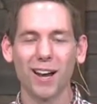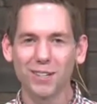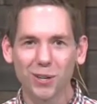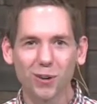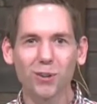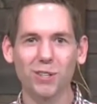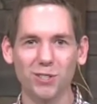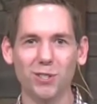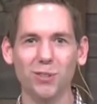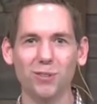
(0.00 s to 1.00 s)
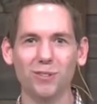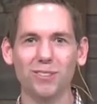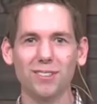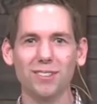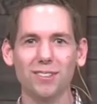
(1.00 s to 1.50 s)
I encourage you,
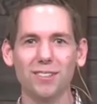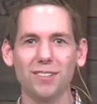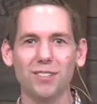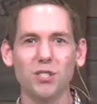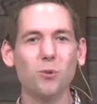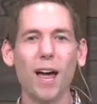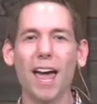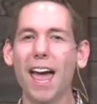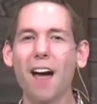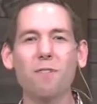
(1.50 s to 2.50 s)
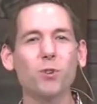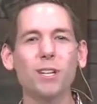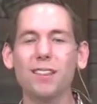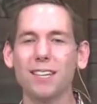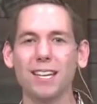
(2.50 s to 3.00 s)
do
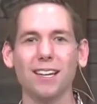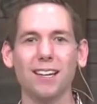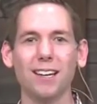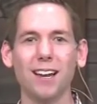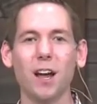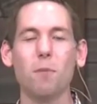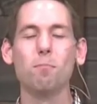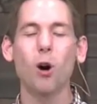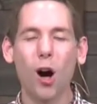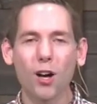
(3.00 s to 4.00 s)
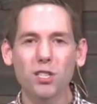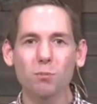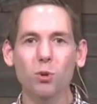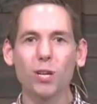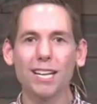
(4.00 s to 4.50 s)
everything
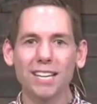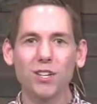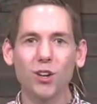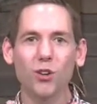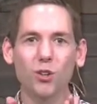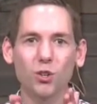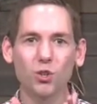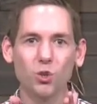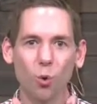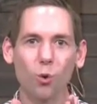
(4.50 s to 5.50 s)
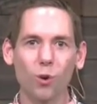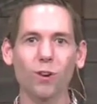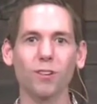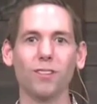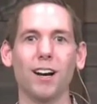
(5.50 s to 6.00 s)
possible in
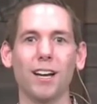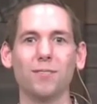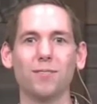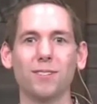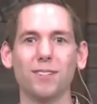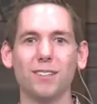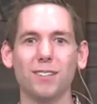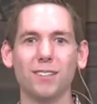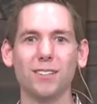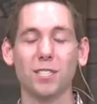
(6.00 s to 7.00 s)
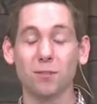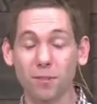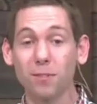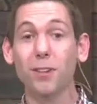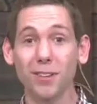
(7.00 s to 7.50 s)
your life to
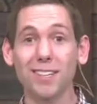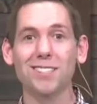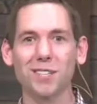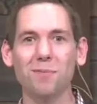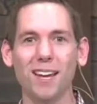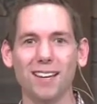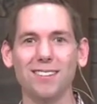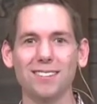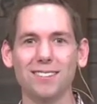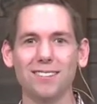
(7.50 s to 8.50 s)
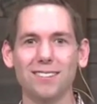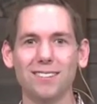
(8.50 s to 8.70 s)
fulfill this command.